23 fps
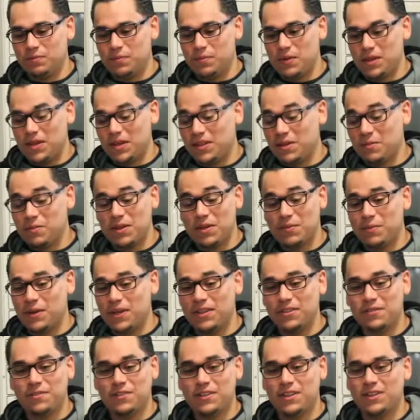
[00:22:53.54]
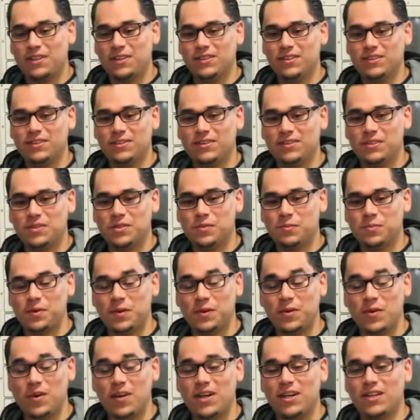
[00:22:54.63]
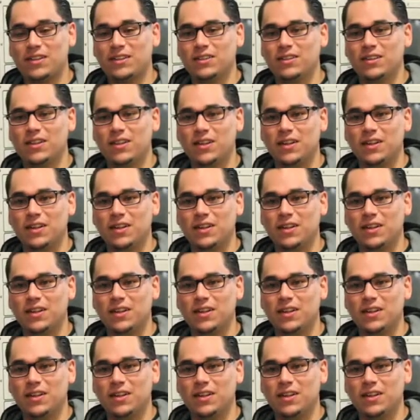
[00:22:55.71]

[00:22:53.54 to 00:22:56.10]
Been nothing but a benefit. It's been great.